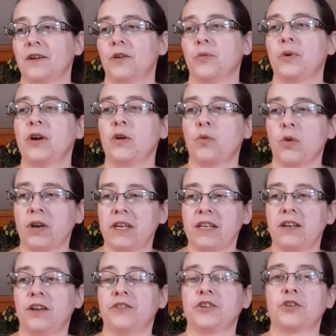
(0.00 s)
we are working
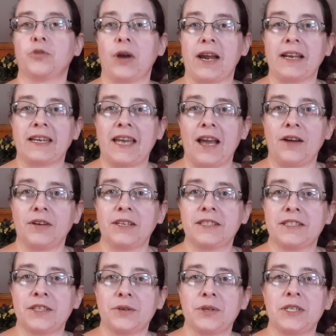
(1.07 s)
on the Grant County
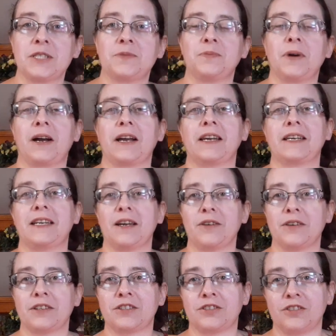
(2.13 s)
series by
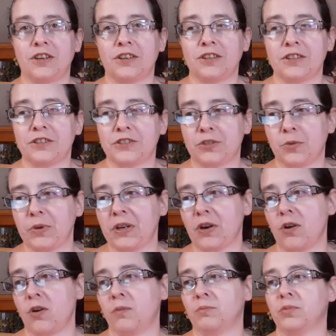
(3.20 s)
Karen Slaughter. So we
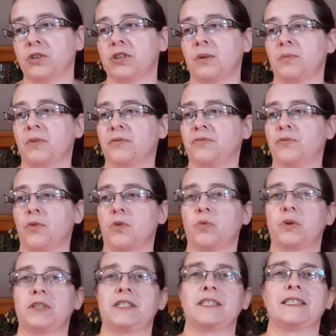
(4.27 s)
are on book number 4,
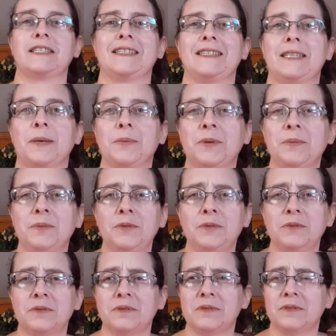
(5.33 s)
which is Indebitable.
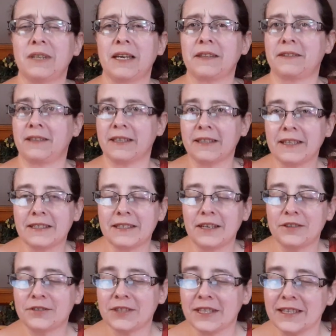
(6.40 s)
I think that's how
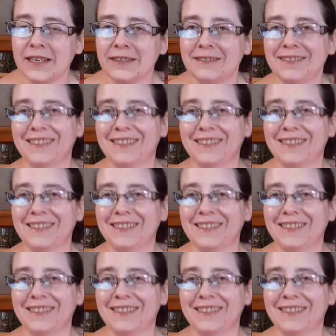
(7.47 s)
you say that.